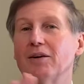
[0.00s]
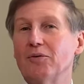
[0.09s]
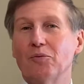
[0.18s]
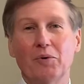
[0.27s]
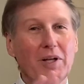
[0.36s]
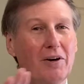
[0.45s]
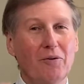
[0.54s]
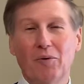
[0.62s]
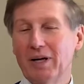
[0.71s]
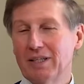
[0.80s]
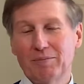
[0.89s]
I don't
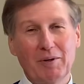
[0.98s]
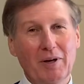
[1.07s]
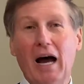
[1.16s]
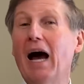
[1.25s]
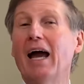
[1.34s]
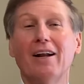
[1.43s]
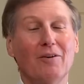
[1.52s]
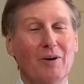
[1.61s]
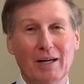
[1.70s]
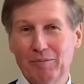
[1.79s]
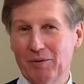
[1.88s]
want to be
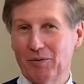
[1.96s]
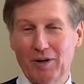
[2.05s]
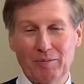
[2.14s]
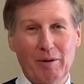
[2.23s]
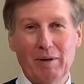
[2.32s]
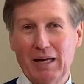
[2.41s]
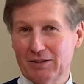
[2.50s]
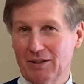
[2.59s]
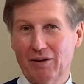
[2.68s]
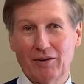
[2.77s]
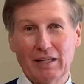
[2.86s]
wearing my mask
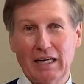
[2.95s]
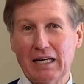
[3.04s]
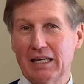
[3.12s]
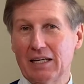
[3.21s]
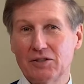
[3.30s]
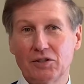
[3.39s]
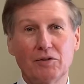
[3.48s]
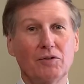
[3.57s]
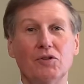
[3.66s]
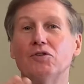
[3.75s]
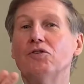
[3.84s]
longer than I need to.
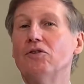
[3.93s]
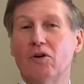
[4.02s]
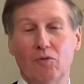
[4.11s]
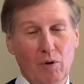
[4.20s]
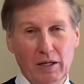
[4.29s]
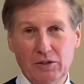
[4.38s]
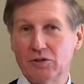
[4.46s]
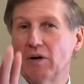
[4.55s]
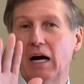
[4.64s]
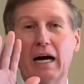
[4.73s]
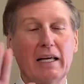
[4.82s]
You don't want to,
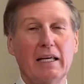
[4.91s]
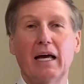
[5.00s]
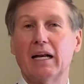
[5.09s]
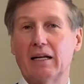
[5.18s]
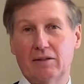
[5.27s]
I get it.